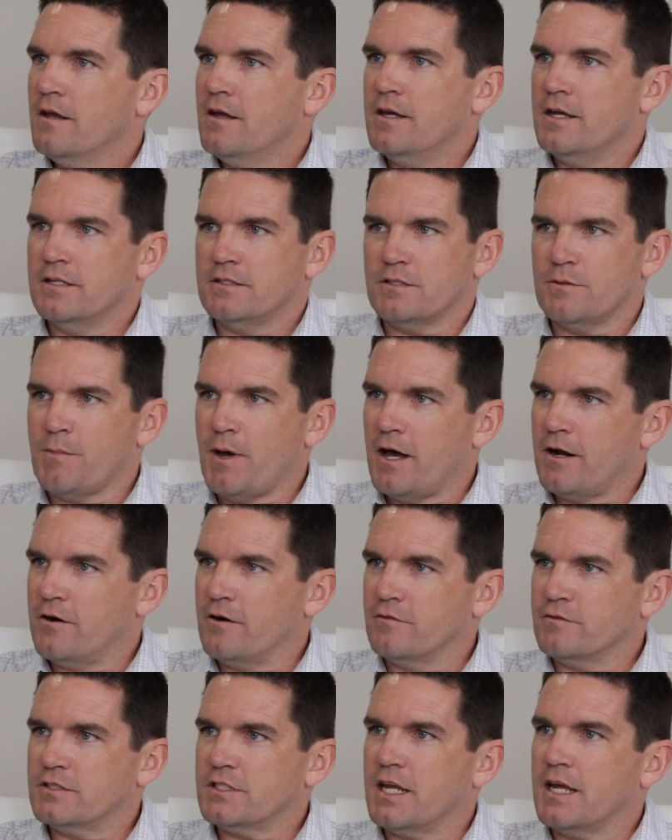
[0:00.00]
it's a matter
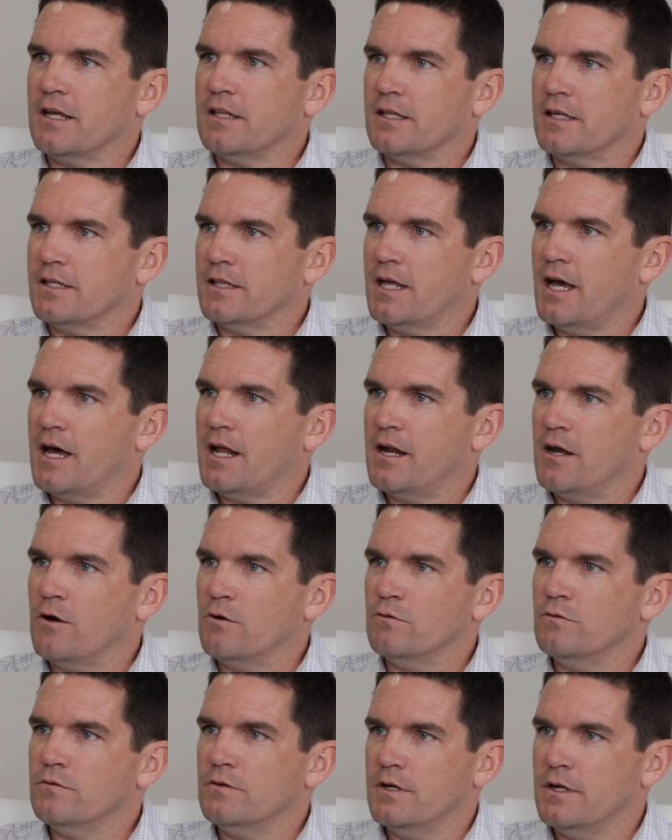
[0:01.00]
of scaling that
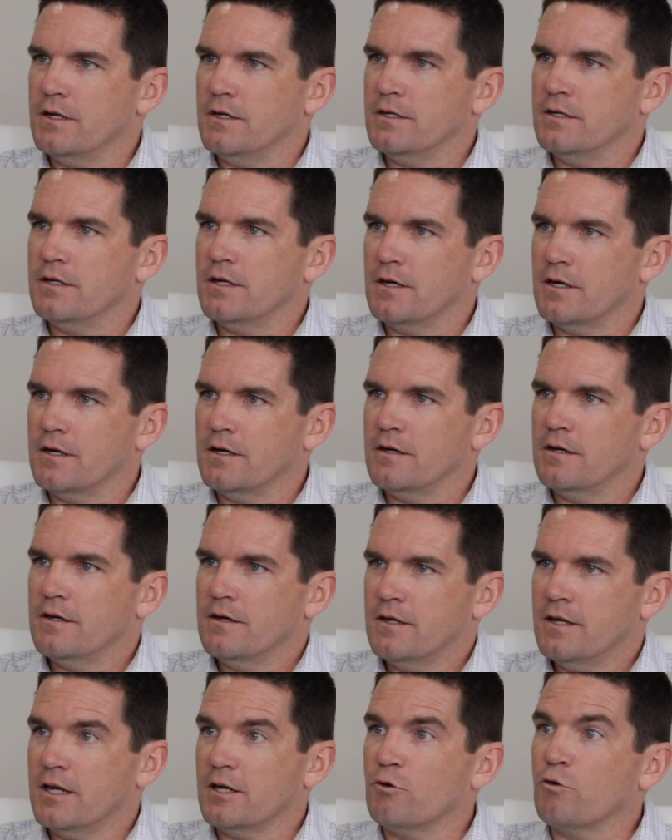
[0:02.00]
out
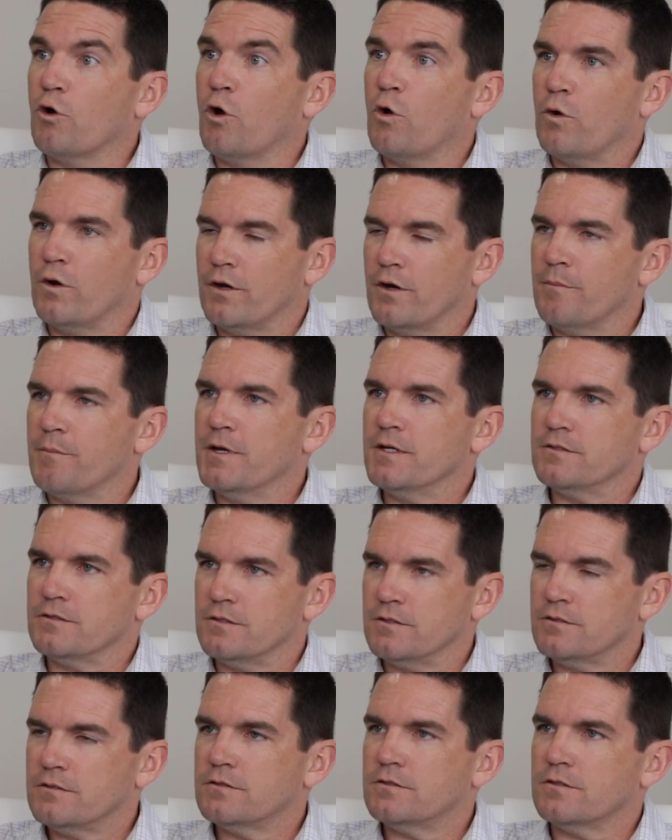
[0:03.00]
and growing your
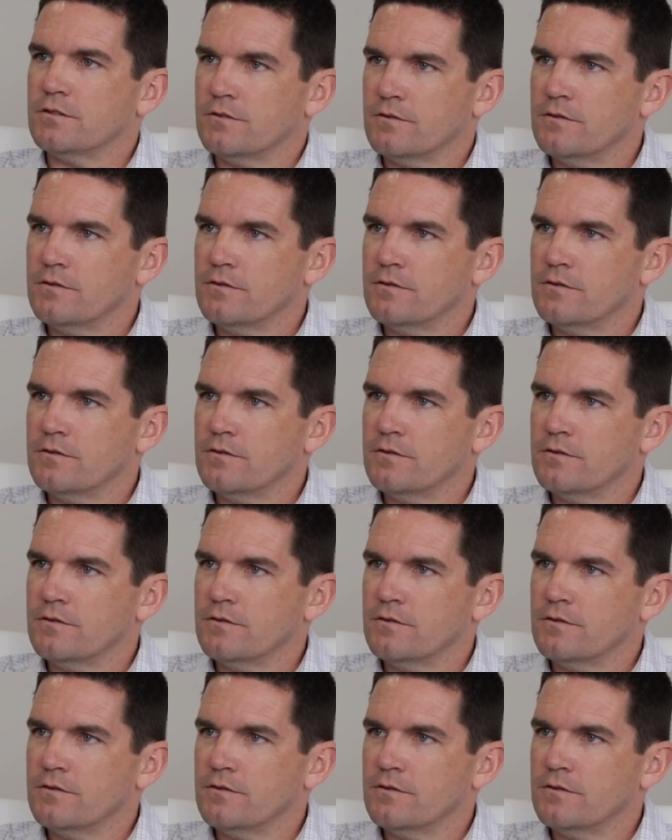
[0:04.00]
business. So